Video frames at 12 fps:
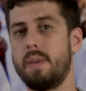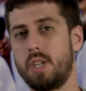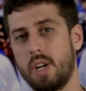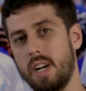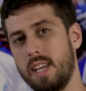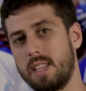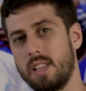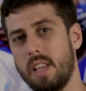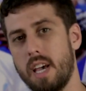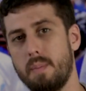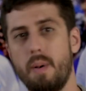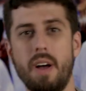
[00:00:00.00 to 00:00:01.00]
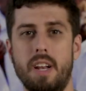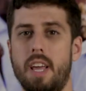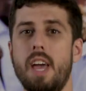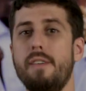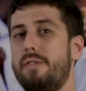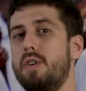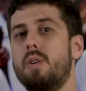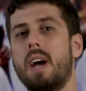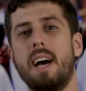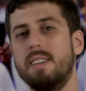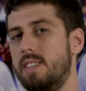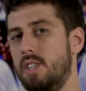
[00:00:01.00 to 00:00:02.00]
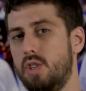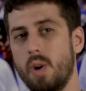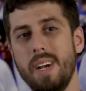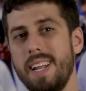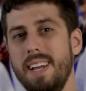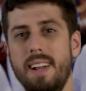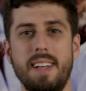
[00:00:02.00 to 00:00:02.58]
Be sure to hit the like button if you guys enjoyed it,